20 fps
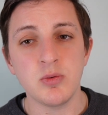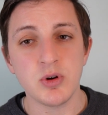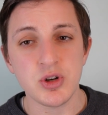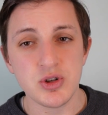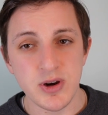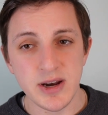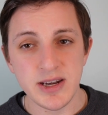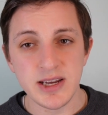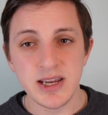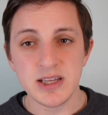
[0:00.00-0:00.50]
We're
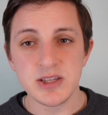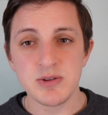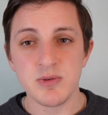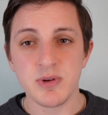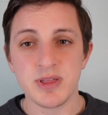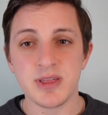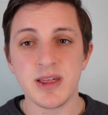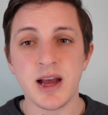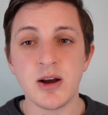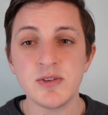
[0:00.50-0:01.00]
trying to get to
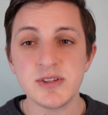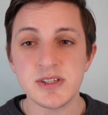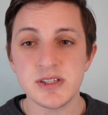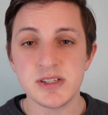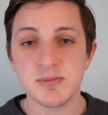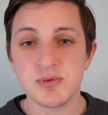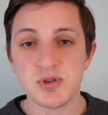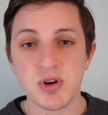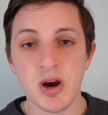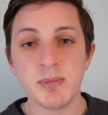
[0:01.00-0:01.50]
1,000
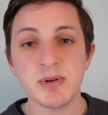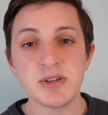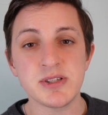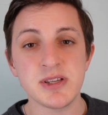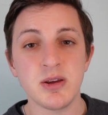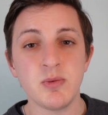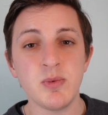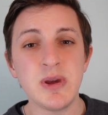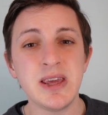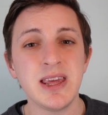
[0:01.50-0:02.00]
subscribers
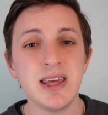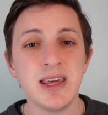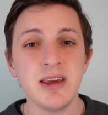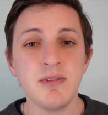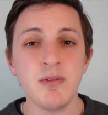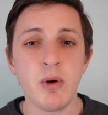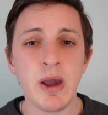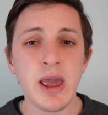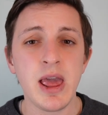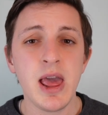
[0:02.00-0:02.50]
so that we can
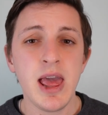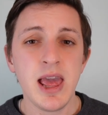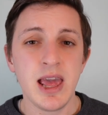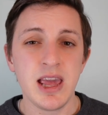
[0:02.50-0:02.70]
give away